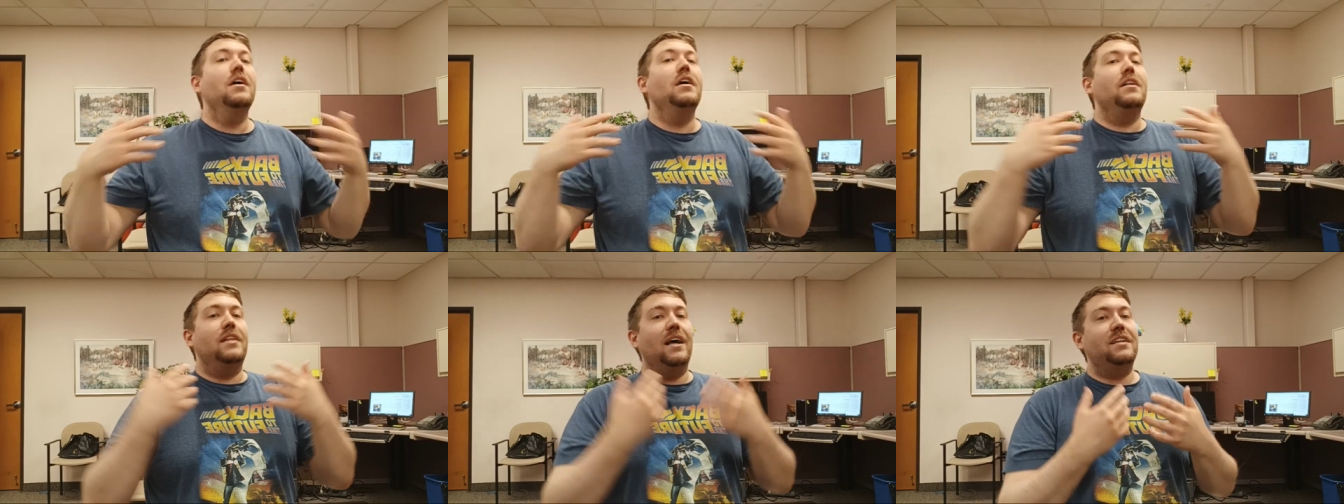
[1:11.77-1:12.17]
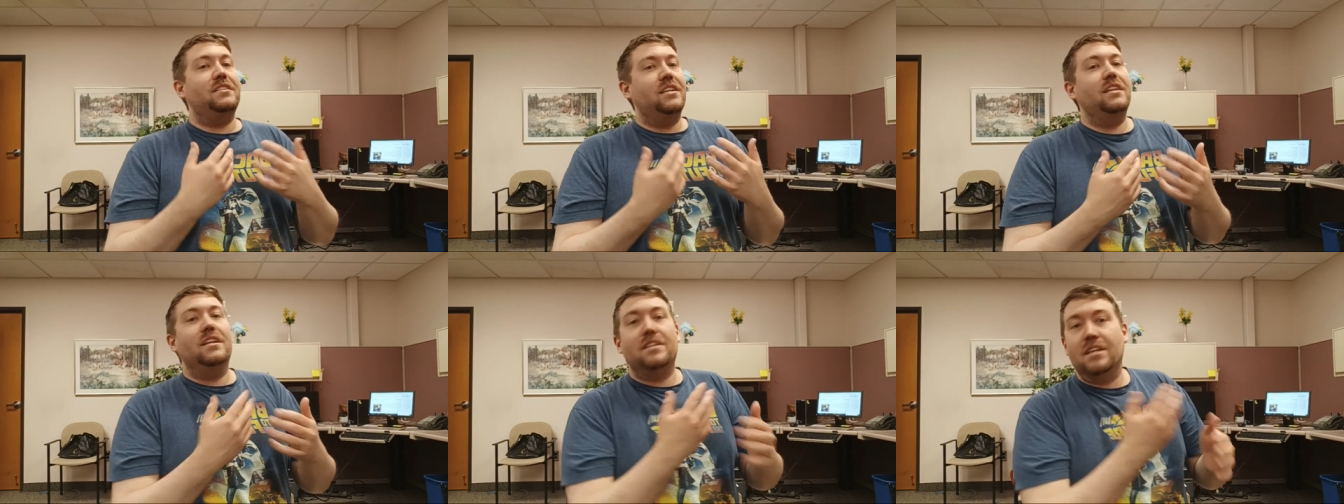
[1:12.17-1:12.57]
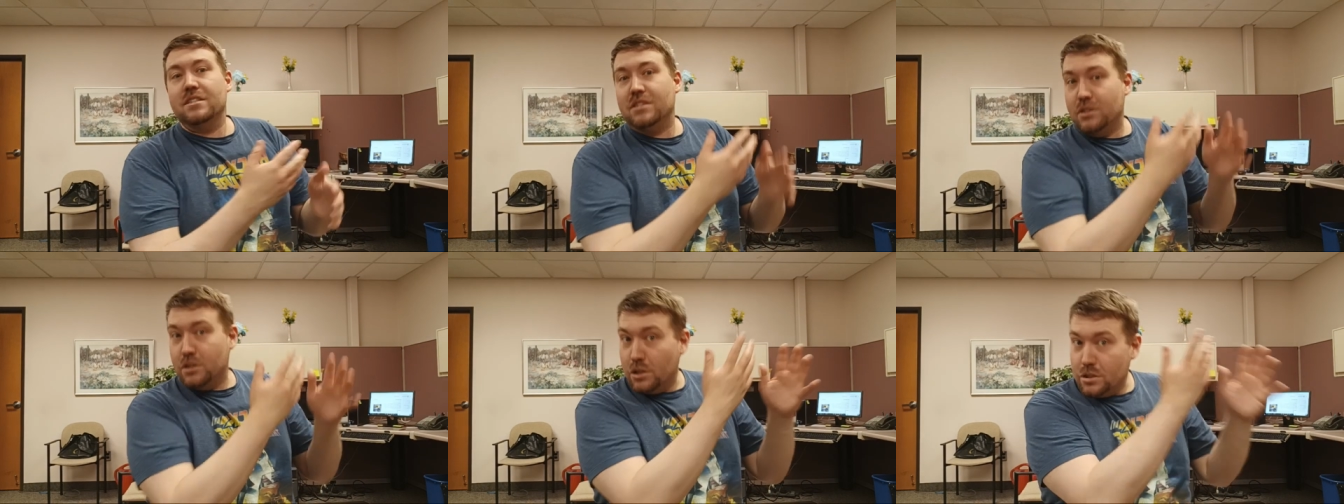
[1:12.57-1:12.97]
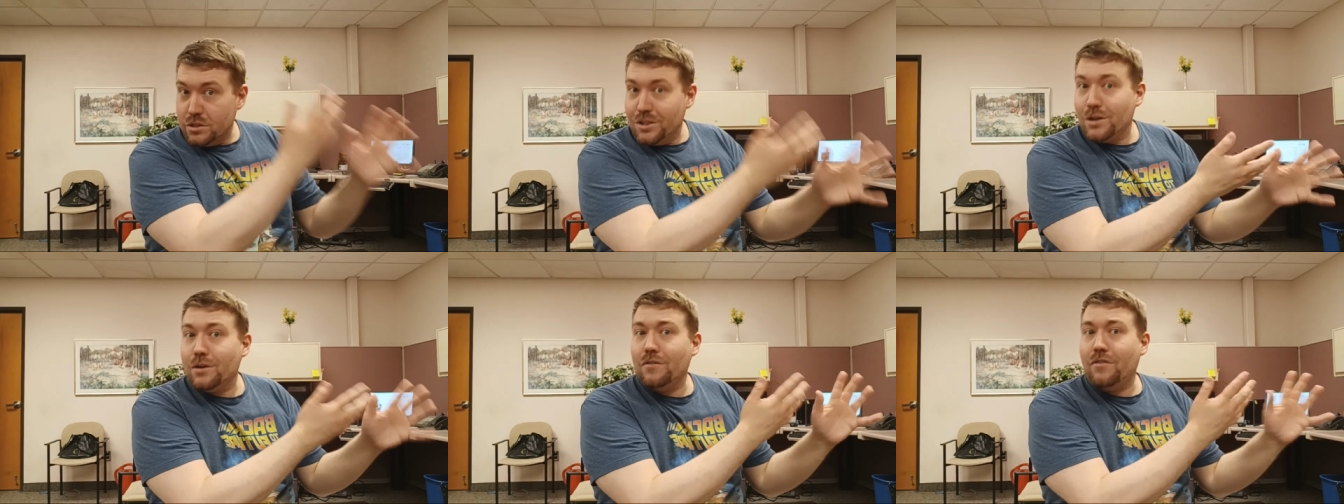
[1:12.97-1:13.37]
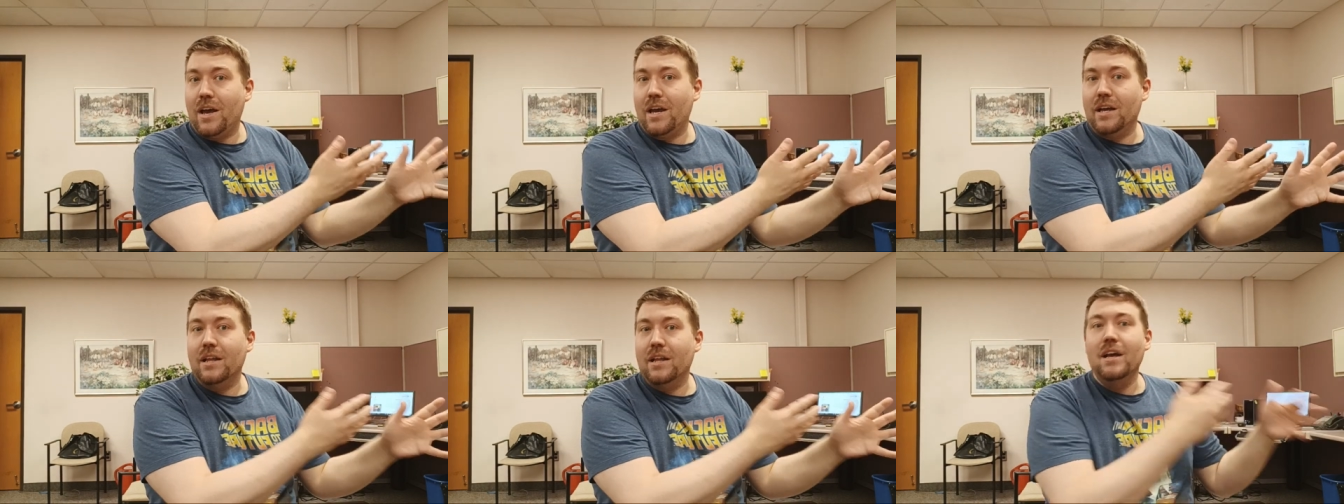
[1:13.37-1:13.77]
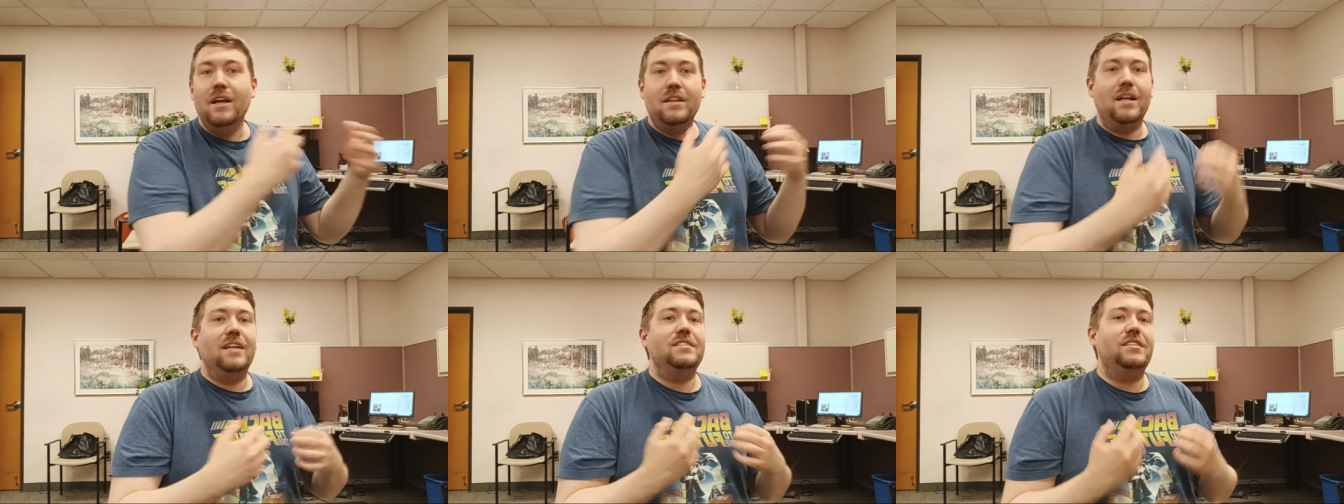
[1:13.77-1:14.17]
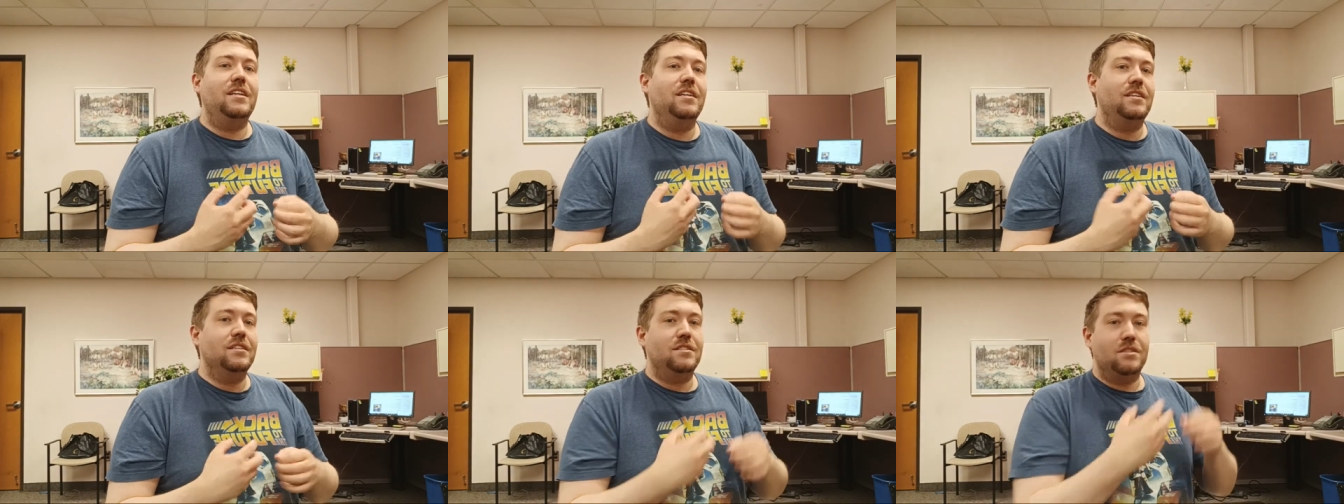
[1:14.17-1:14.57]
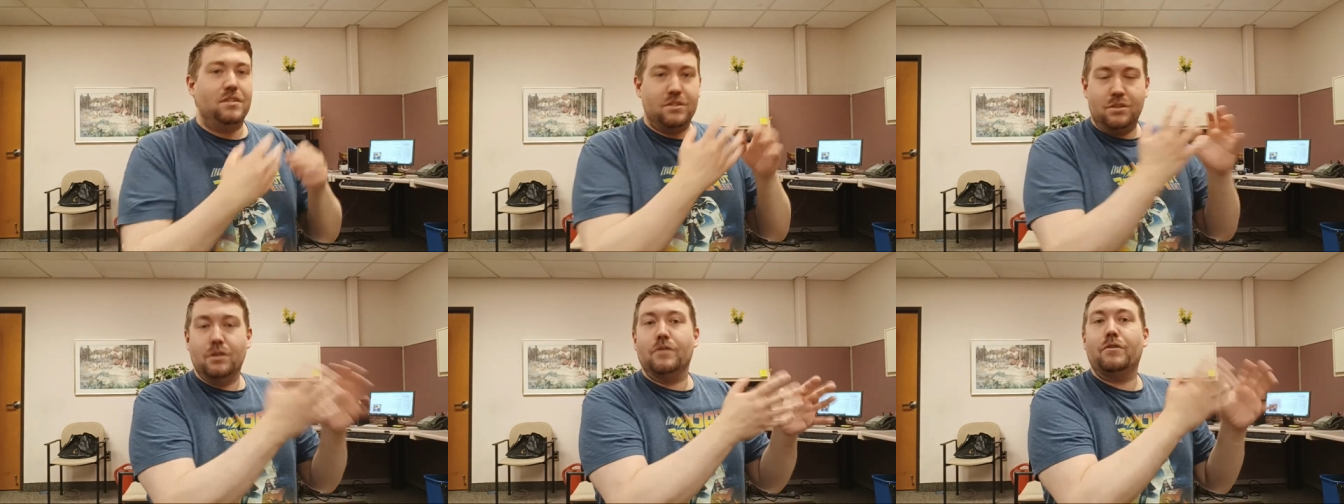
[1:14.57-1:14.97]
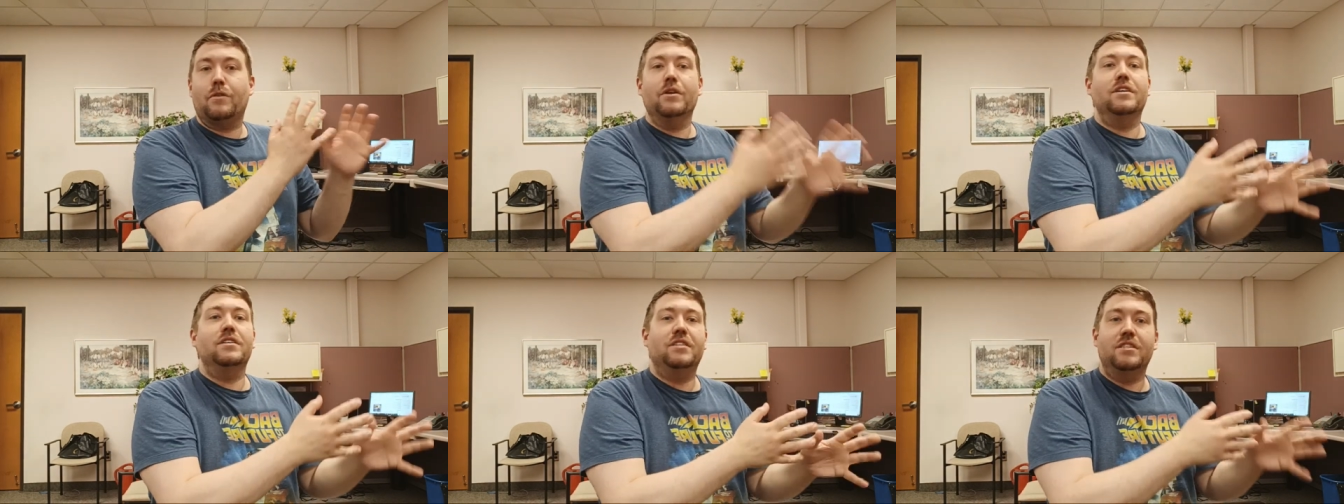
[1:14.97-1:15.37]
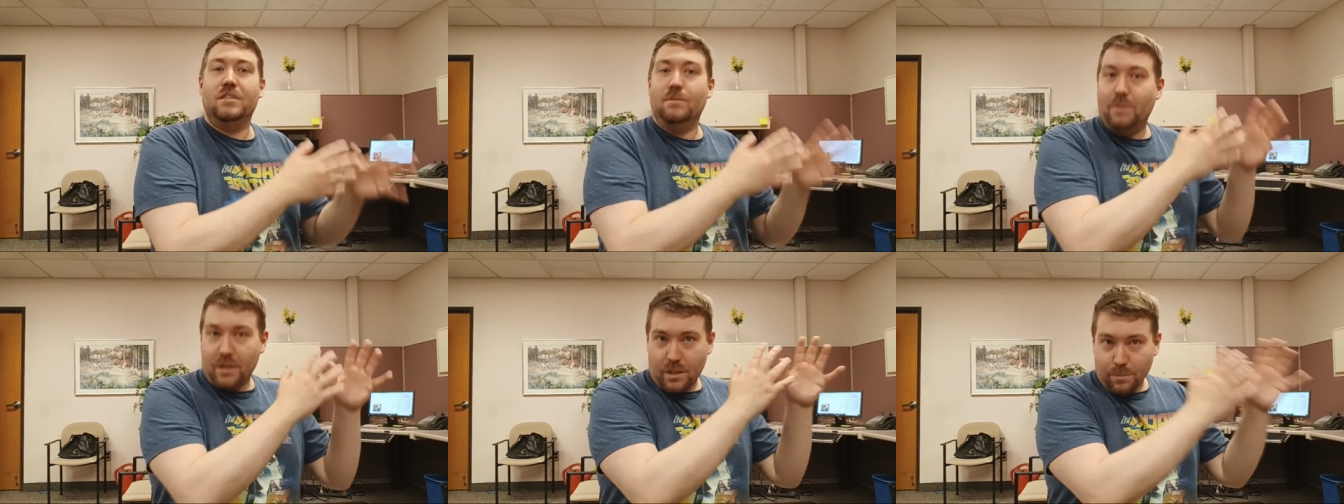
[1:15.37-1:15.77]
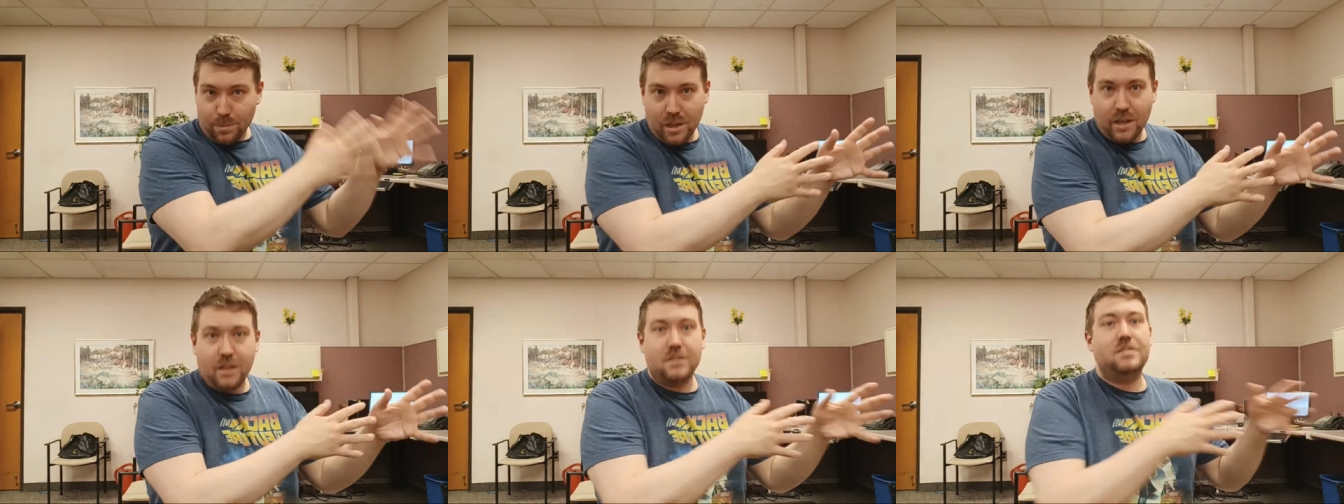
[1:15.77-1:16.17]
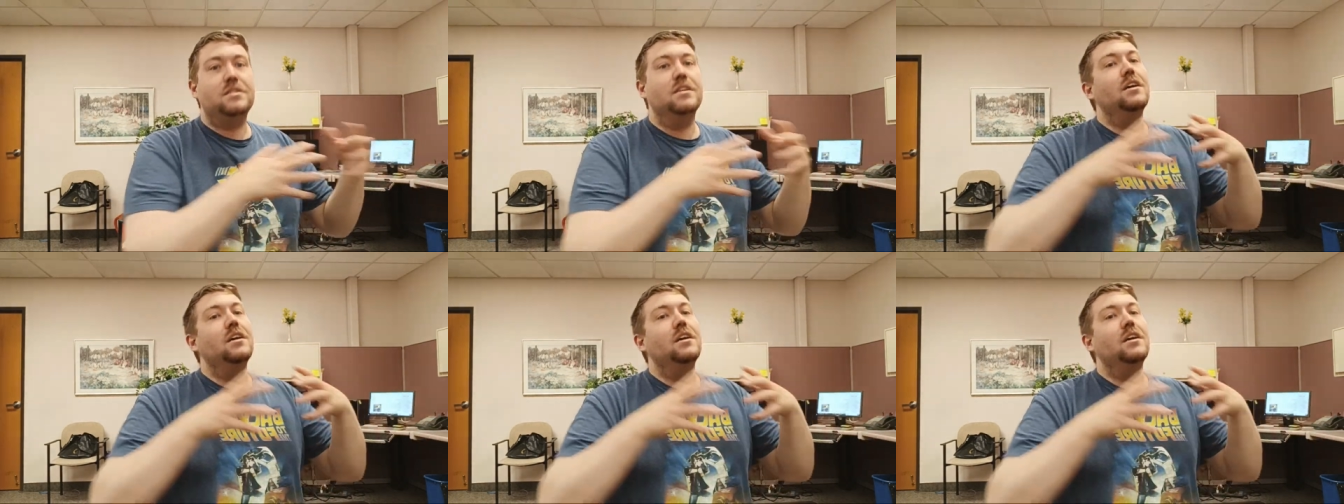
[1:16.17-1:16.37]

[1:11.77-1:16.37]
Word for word: Not saying it doesn't deserve hate, not saying it doesn't deserve criticism and complaints,